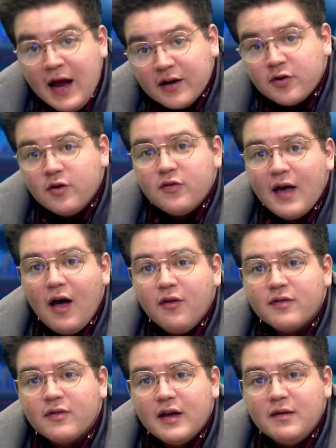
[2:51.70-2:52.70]
Turns
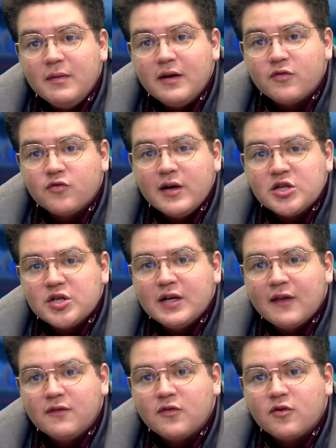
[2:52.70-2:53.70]
out the administration
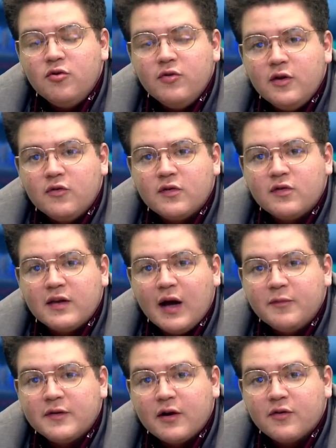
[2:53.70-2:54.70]
at this school uses the
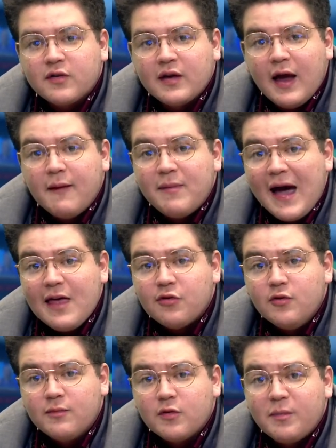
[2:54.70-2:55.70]
upstairs K
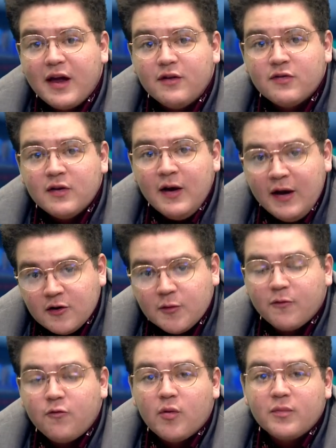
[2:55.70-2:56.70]
bathroom space to
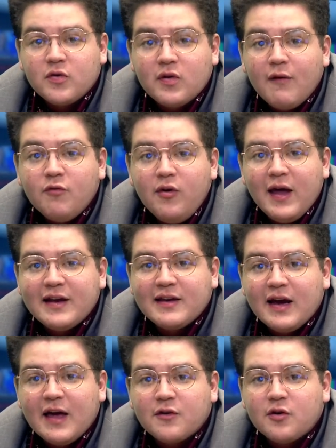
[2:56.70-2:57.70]
perform several
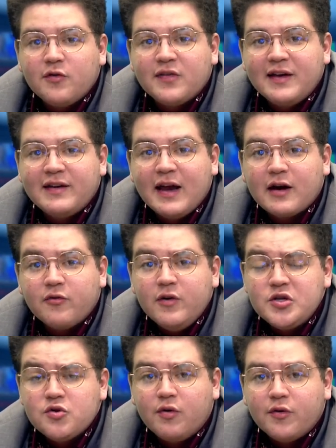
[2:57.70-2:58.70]
anti-ethical satanic
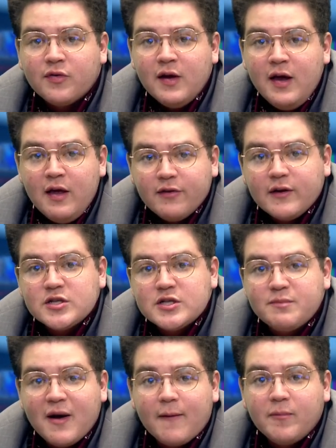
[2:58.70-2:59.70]
rituals, such
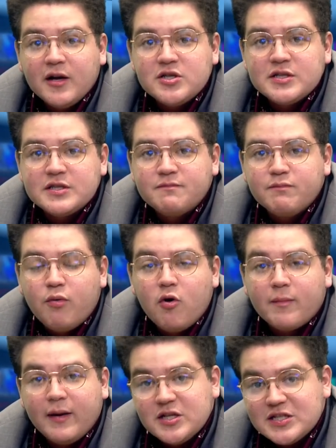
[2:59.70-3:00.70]
as poor budget,
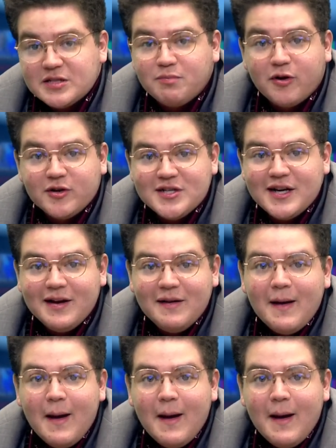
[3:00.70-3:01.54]
poor budget splurging,